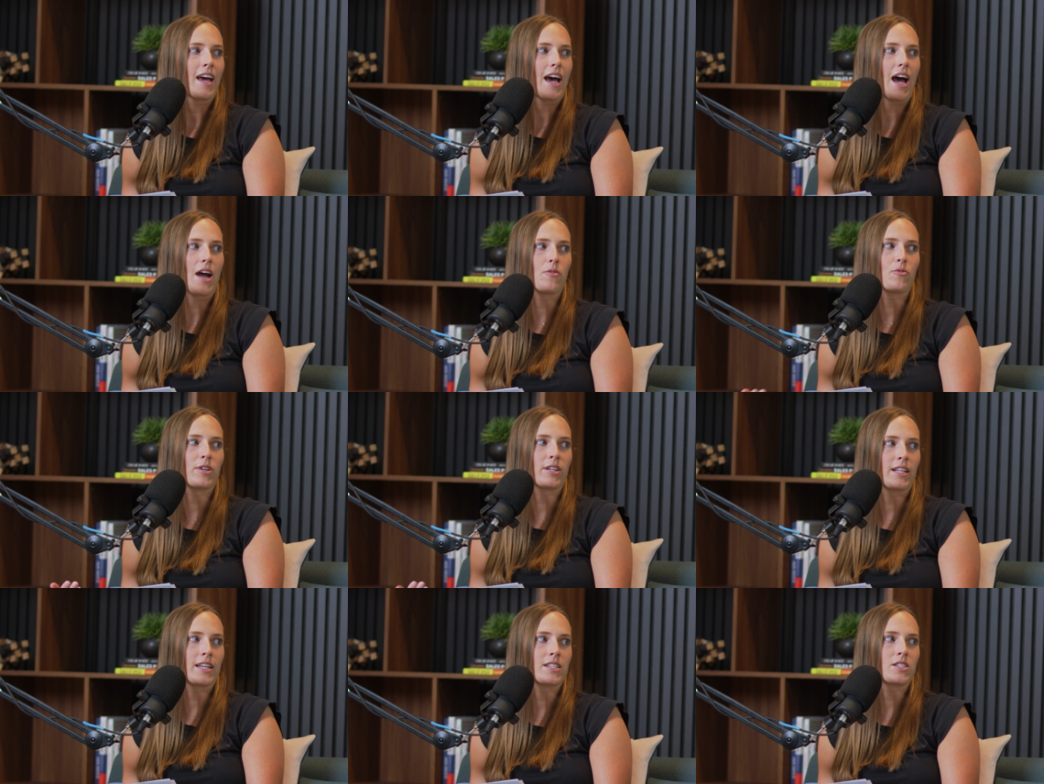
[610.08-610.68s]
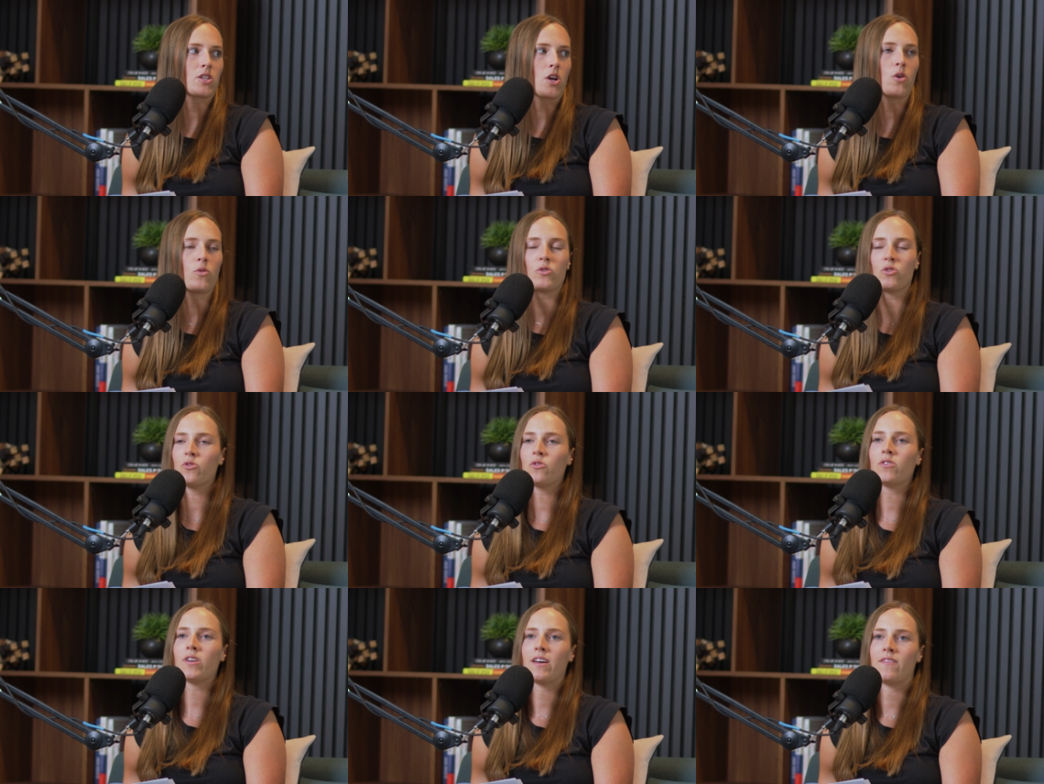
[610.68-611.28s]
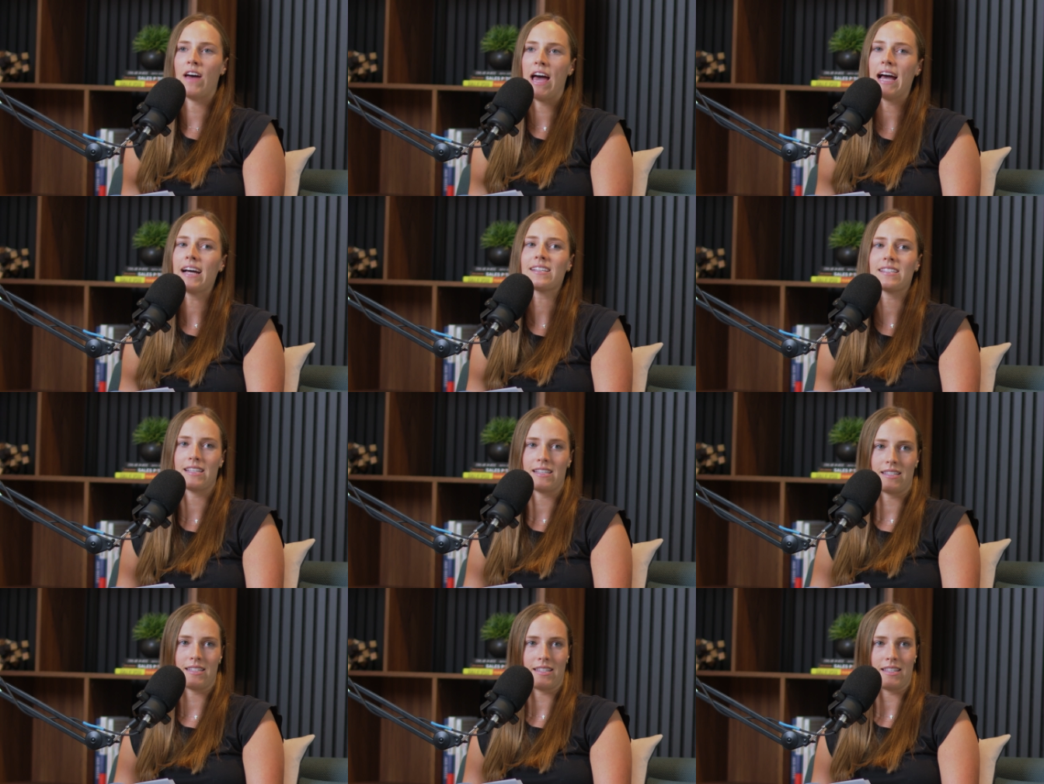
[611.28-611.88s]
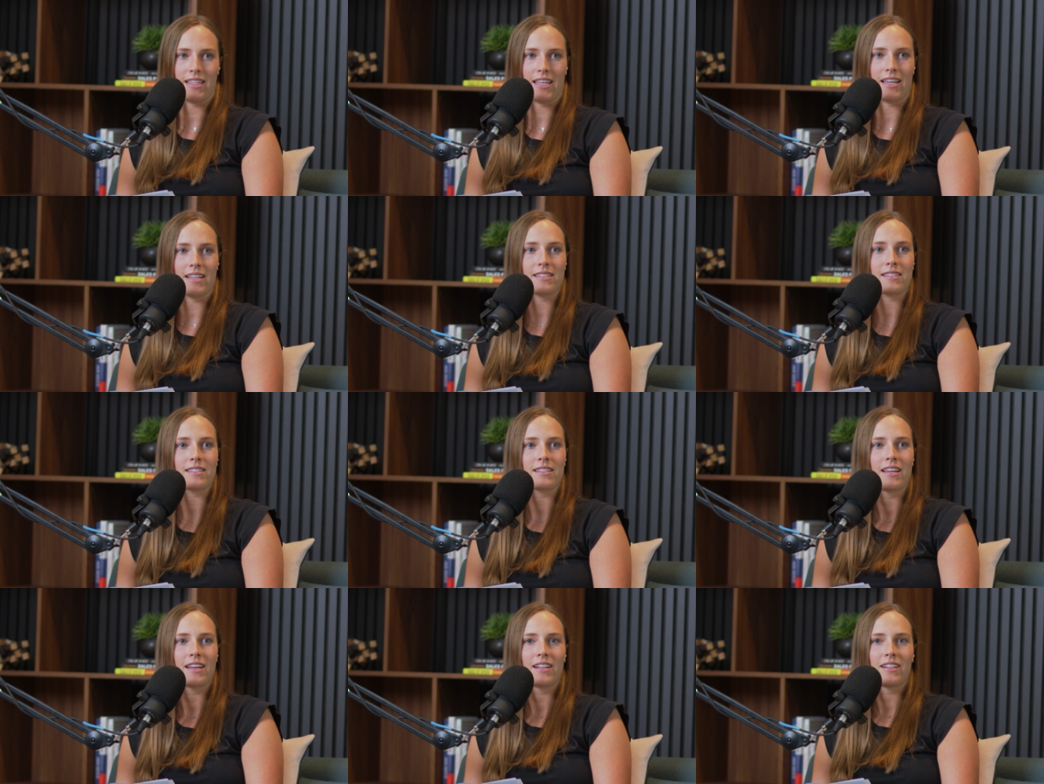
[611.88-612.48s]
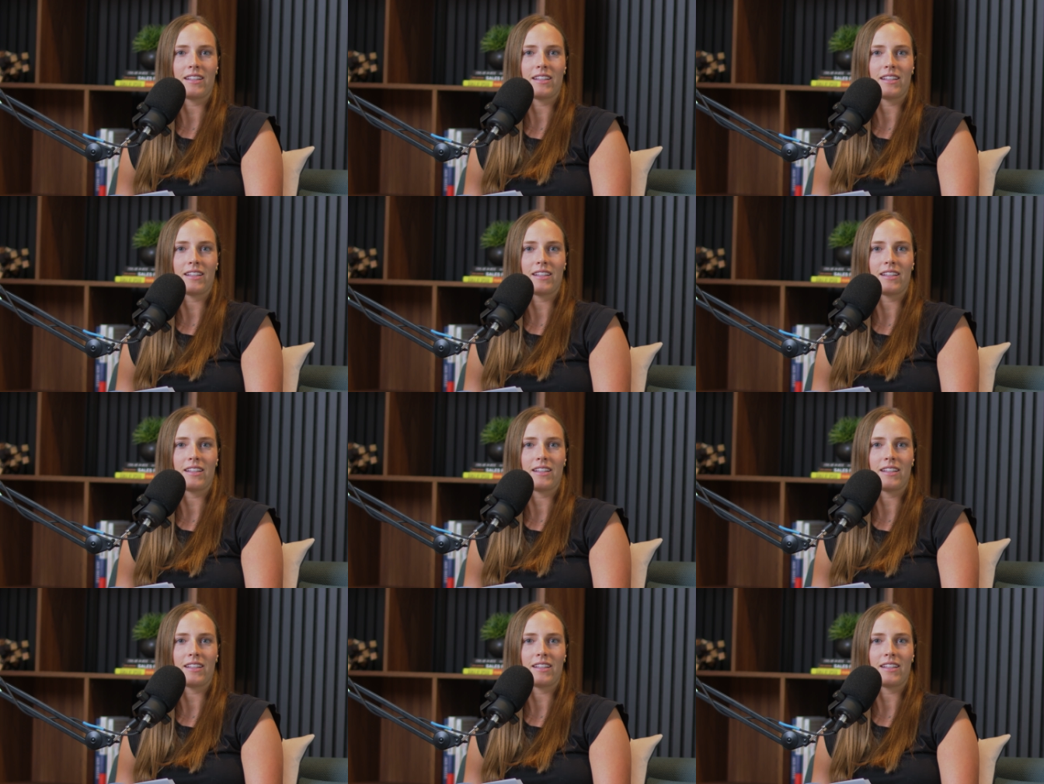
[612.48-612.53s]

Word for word: I realized, Oh, you don't have access to this.